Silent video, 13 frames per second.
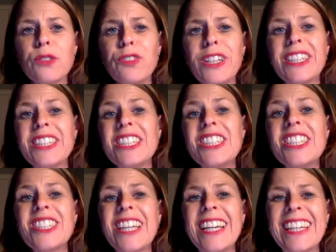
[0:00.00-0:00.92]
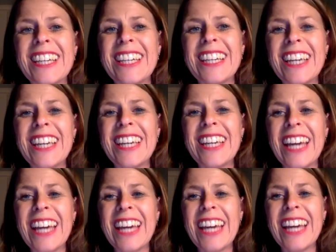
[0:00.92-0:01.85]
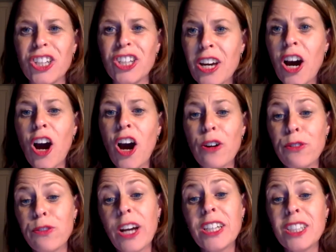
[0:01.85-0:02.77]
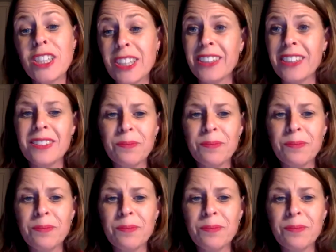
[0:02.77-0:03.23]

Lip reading: feeling disengaged are frightening.